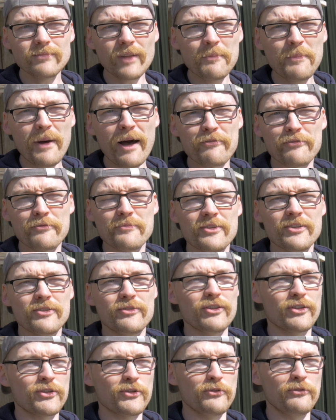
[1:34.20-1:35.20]
apart from the,
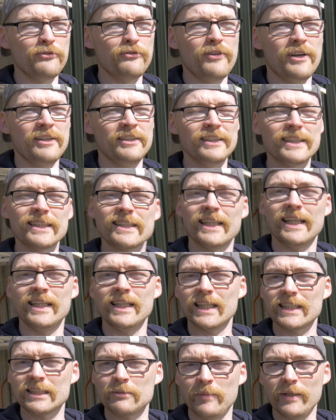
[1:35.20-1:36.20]
the, sort of fun and
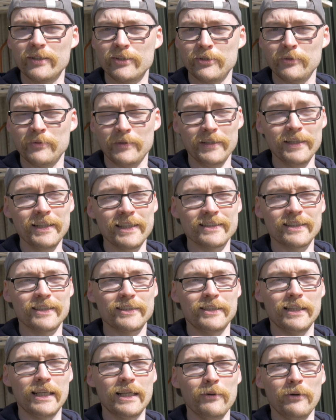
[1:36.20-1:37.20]
silly aspect to it, I think there's
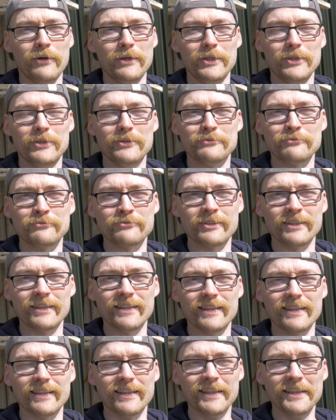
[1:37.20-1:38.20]
actually quite a lot of
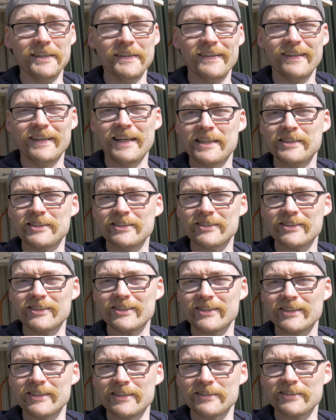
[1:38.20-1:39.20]
uh, lessons
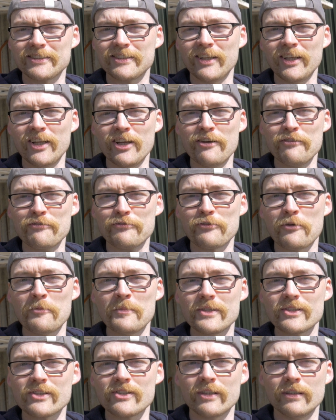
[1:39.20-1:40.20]
to to learn from
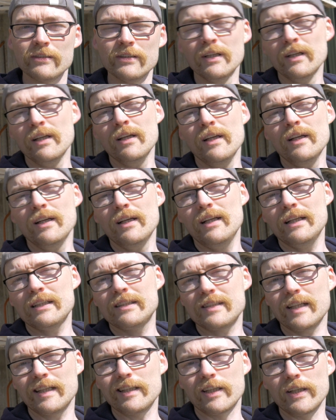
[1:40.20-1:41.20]
it. So let's
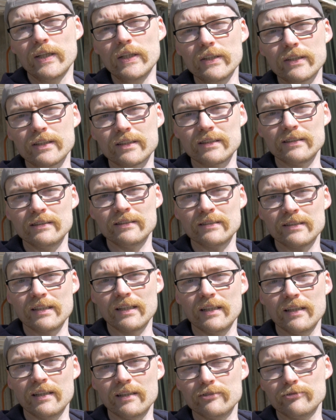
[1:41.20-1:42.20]
take a look, and
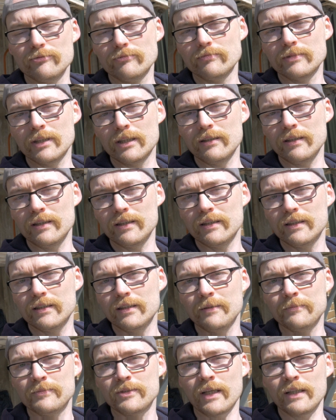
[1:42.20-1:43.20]
uh, I'll I'll
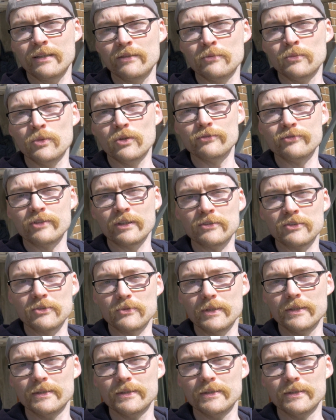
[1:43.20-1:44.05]
uh, update you on what I've done to